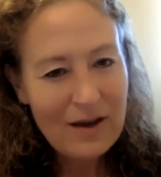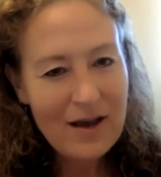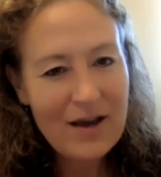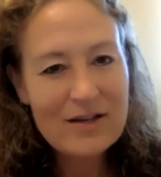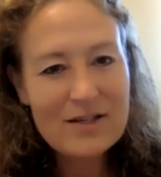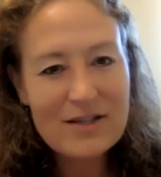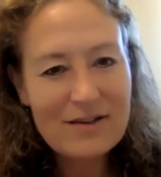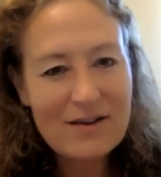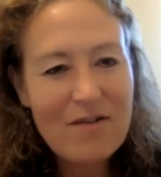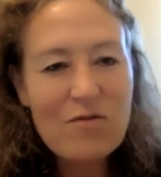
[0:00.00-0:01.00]
And the
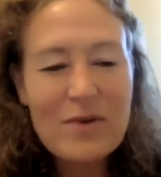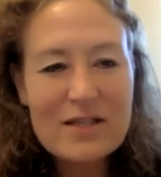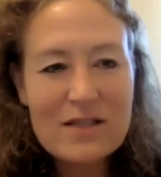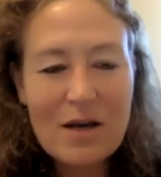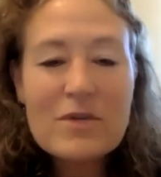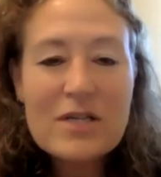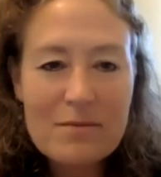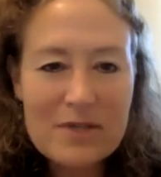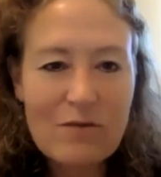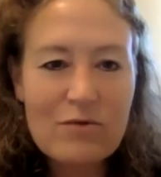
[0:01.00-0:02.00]
government
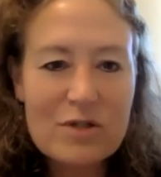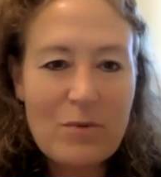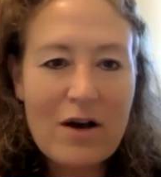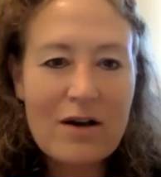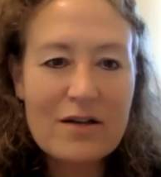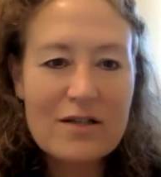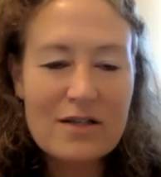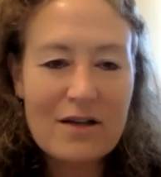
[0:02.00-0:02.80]
sometimes can respond